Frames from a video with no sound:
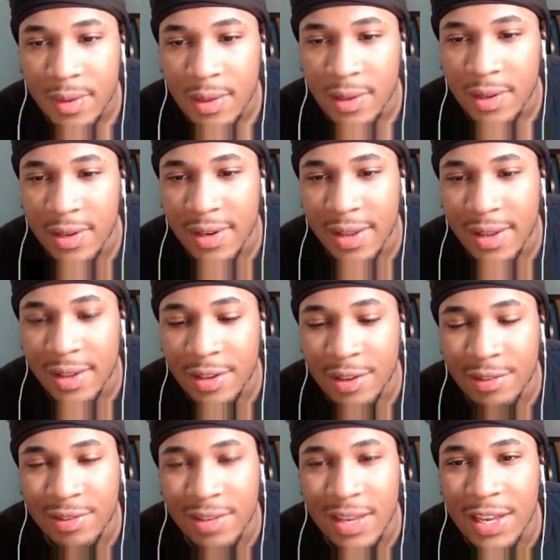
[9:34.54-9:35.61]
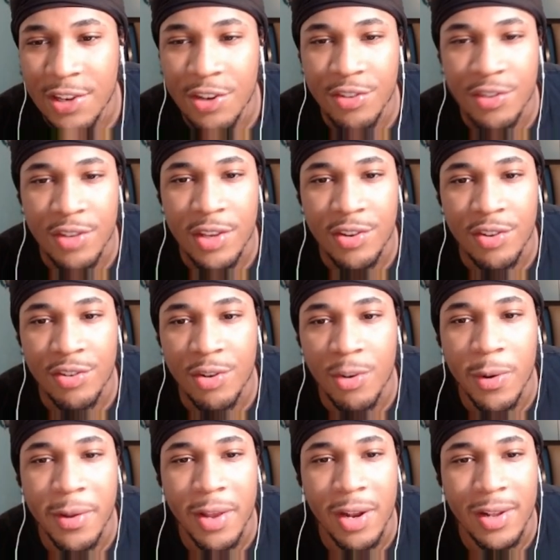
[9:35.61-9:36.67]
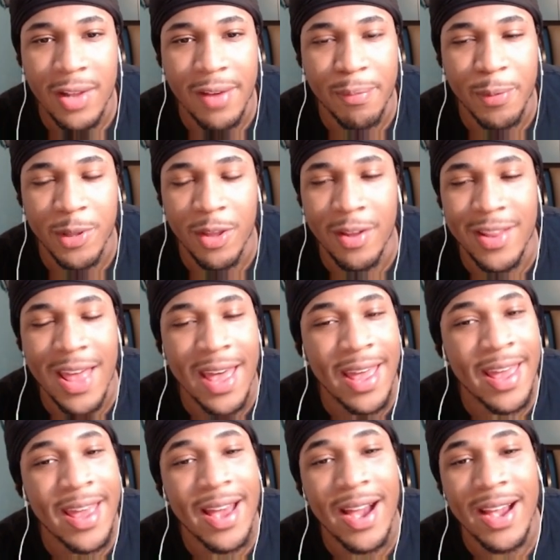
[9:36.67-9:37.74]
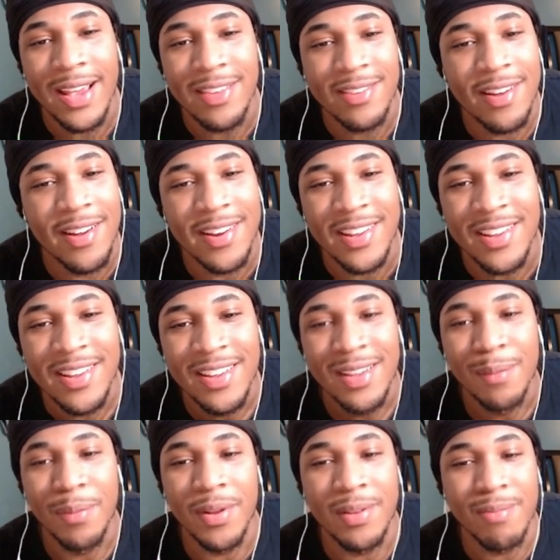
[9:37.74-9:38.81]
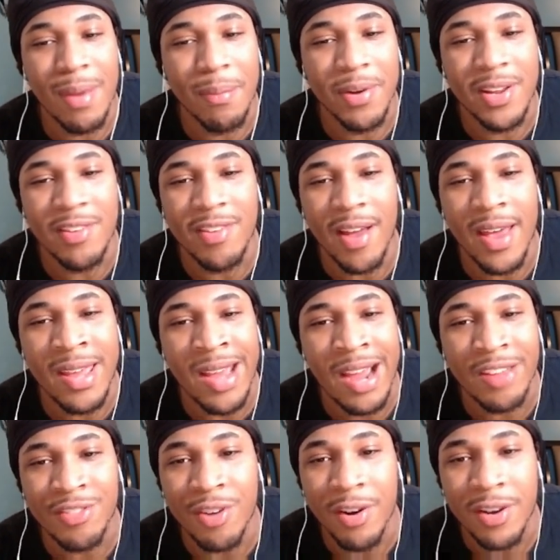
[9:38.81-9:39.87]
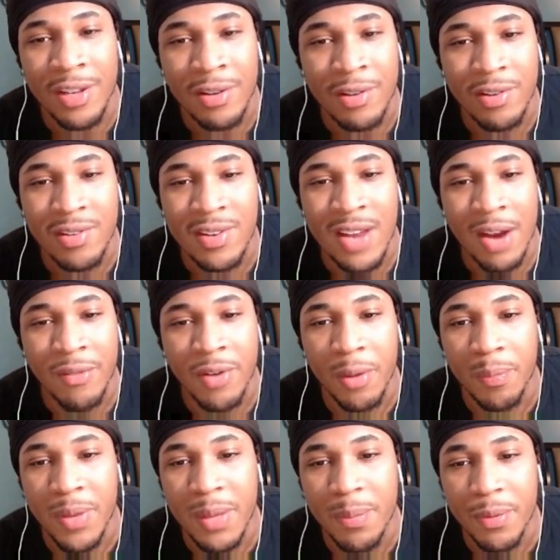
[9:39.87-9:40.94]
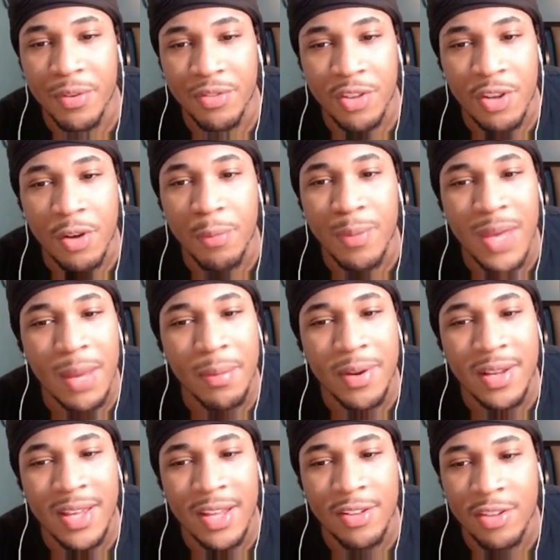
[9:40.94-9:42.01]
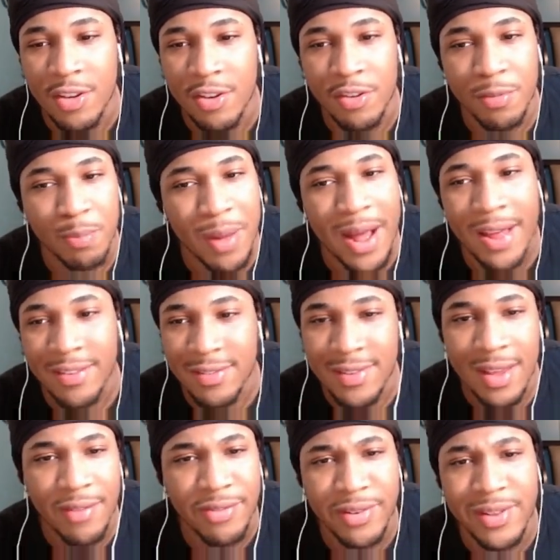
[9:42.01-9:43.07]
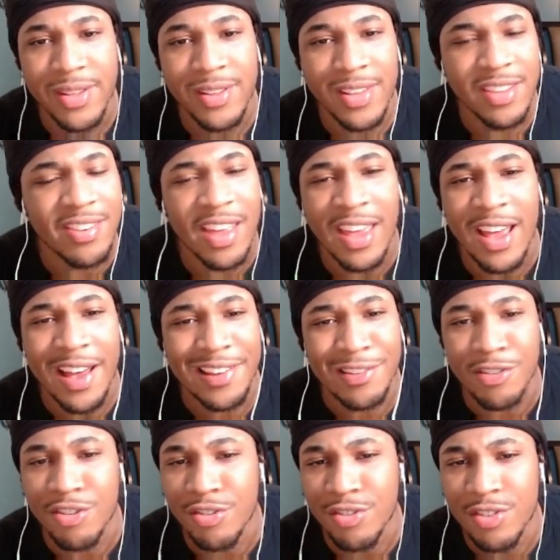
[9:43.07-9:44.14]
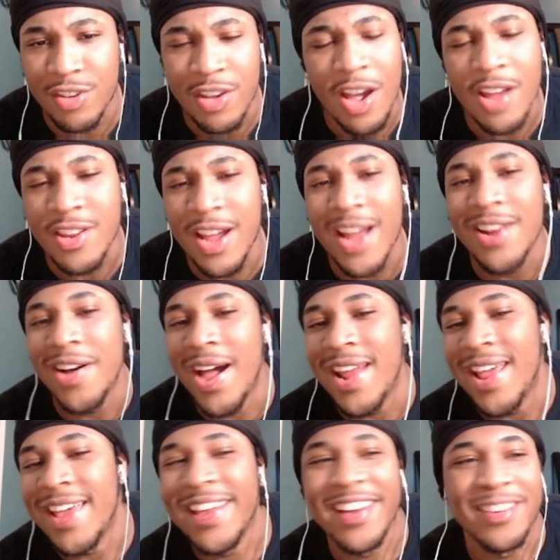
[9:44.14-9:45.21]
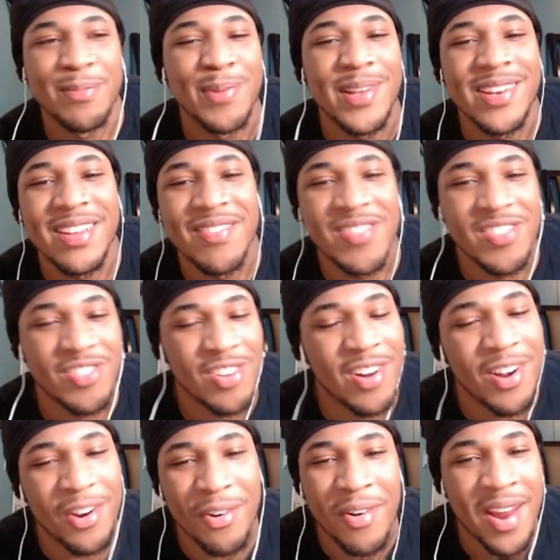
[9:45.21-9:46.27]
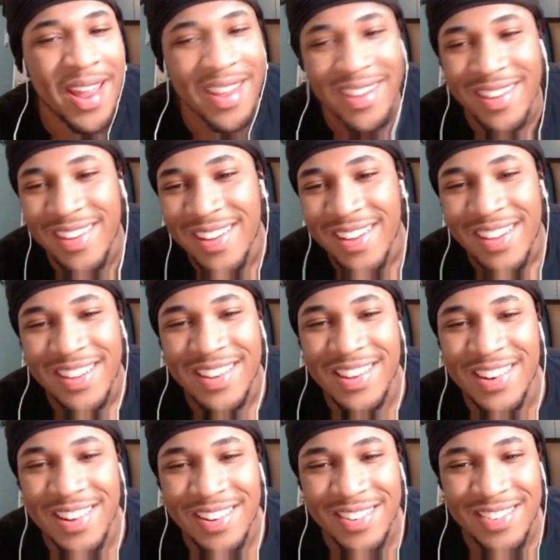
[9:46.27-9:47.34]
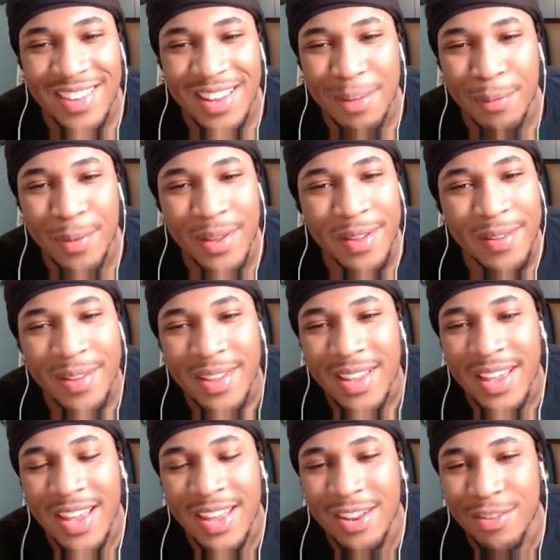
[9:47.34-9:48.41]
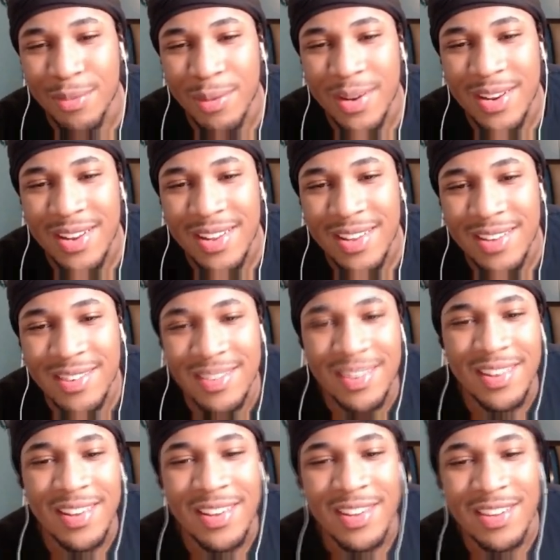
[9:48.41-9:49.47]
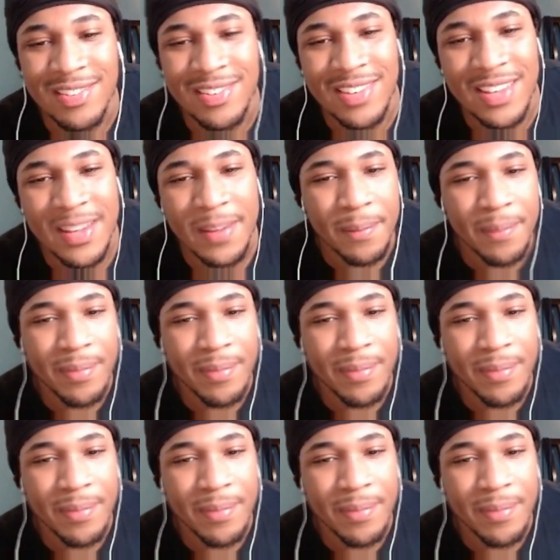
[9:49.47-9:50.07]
Look at that. You see, he just he just going to the left, but the, that AI he's on it. But remember, these are AIs guarding you. These are not real people, so you'll be able to get to your spots definitely. These AIs are just y'all you know how the AIs play defense. They're on crack. You know what I'm saying? But it is what it is. You see,